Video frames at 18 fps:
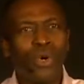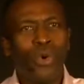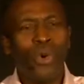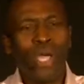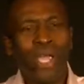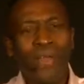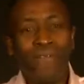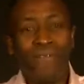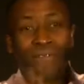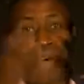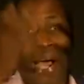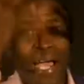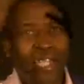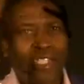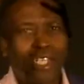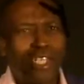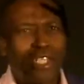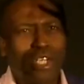who
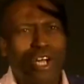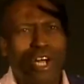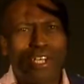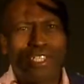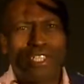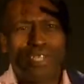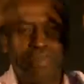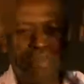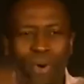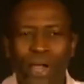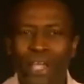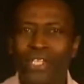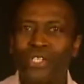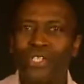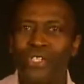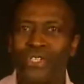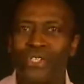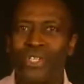invited God's
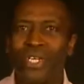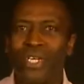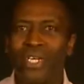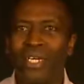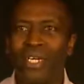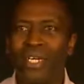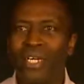presence,